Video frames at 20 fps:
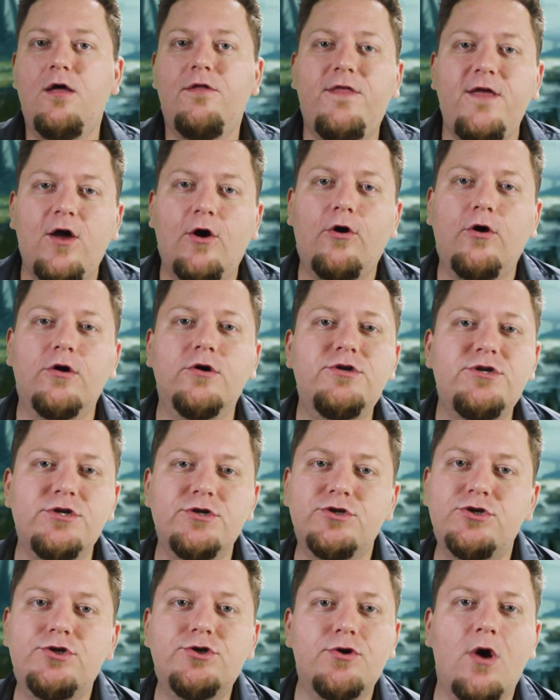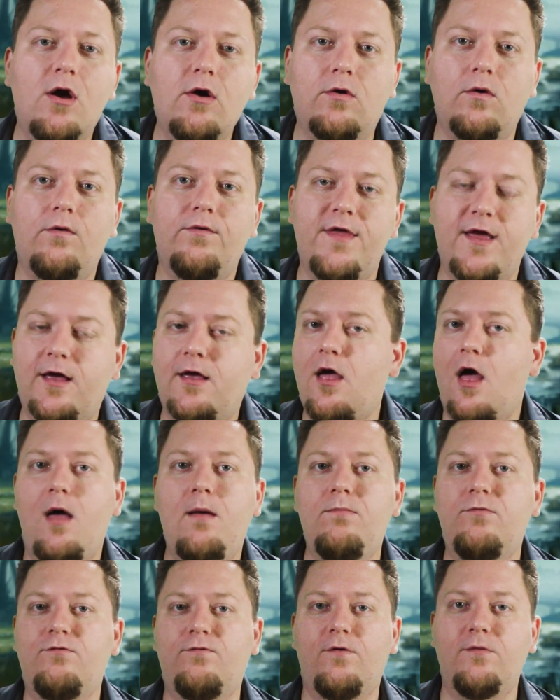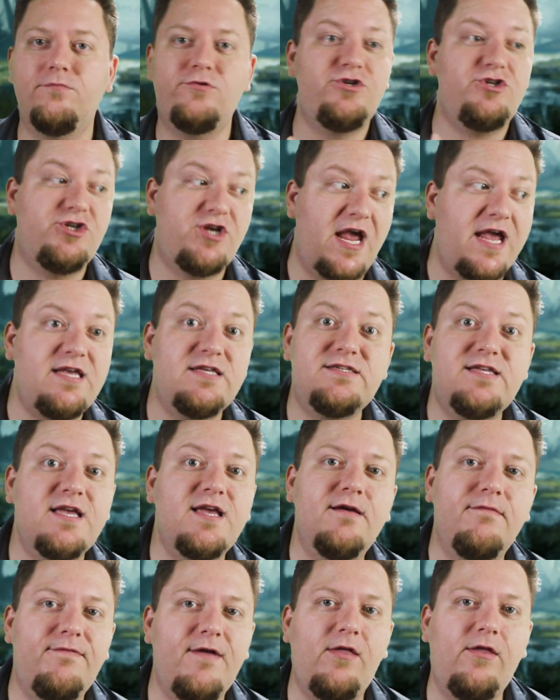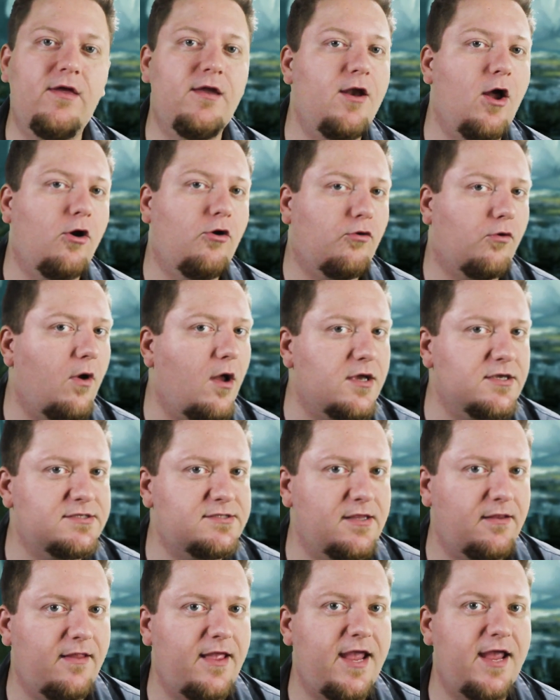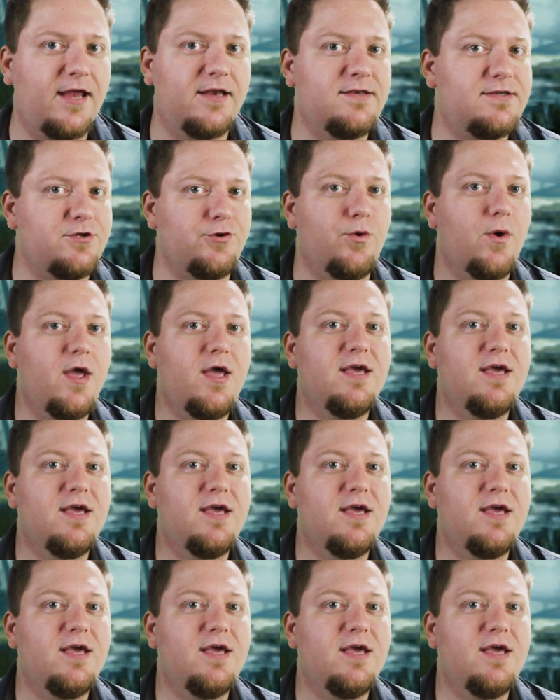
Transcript: The urgent struggle that comes from chasing a villain across the land to